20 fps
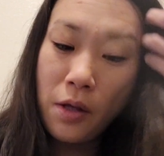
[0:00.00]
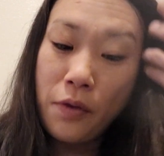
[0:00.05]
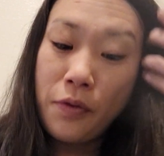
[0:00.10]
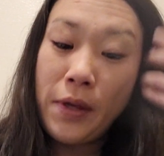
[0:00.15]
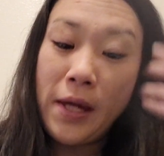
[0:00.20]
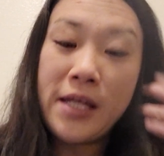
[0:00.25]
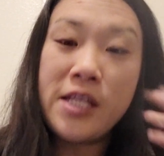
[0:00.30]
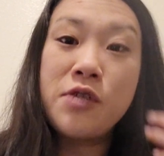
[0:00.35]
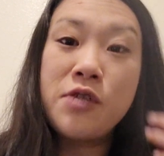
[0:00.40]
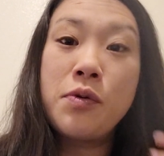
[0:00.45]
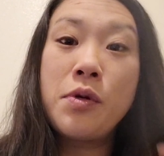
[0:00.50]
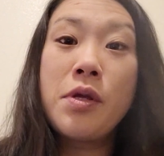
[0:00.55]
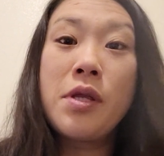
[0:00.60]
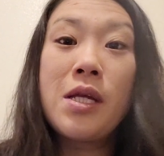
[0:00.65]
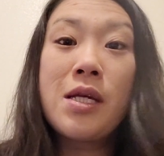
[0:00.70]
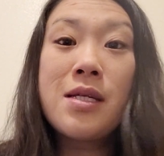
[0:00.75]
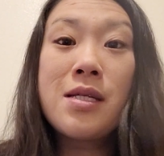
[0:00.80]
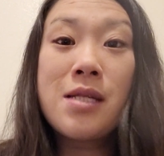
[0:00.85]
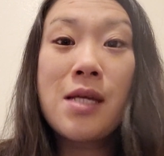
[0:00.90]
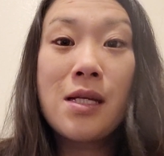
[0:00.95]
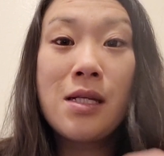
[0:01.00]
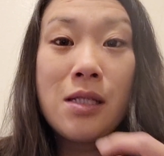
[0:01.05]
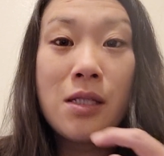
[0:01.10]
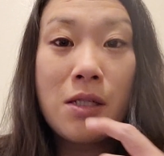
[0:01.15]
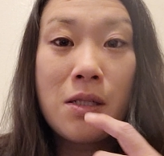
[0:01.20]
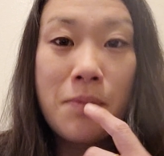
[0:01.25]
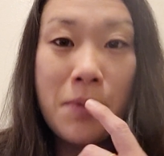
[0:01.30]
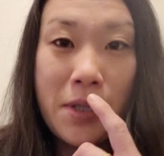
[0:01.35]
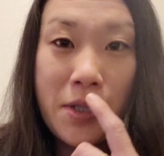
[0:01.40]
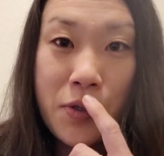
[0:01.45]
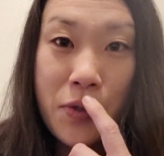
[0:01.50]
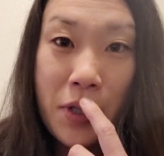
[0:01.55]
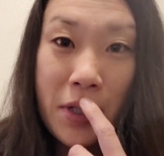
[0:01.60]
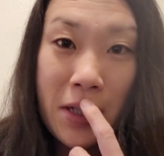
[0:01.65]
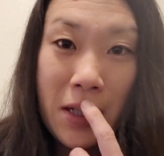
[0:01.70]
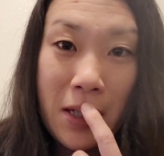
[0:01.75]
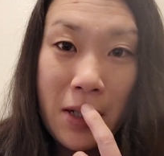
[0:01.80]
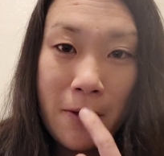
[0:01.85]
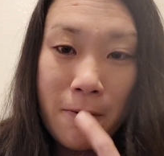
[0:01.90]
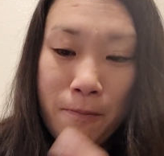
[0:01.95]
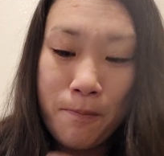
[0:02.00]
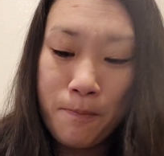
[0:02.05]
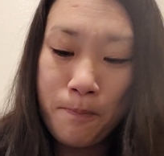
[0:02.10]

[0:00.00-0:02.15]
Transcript: That's where things get a little bit tricky.